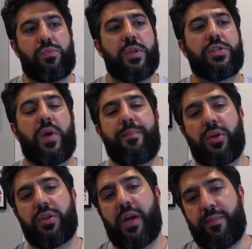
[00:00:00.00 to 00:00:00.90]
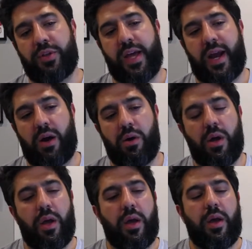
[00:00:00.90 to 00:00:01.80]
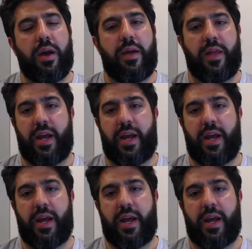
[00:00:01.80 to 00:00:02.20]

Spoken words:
And so I built that out, and then I